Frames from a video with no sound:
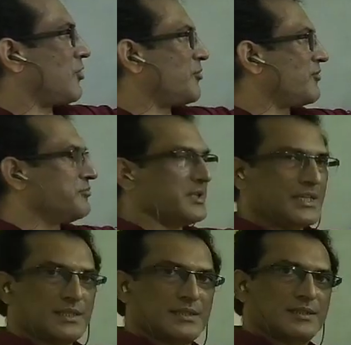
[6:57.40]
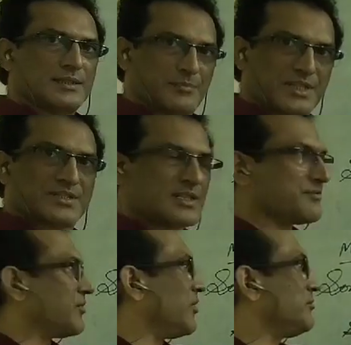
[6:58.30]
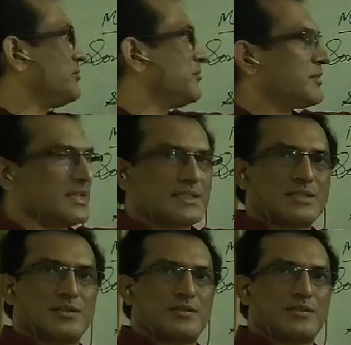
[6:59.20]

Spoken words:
form of be, the present form plus